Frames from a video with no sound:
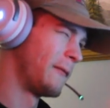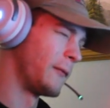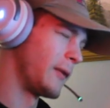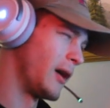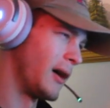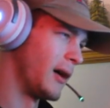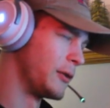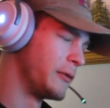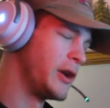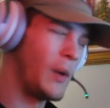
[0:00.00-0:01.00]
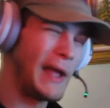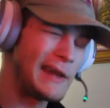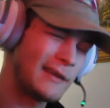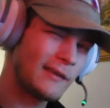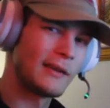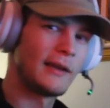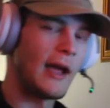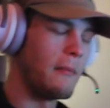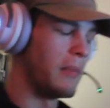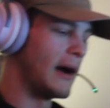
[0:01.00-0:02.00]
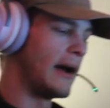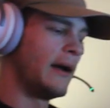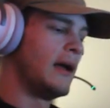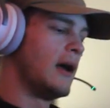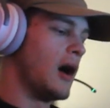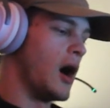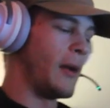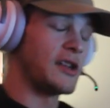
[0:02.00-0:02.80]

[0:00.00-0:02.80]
3:08 came by. I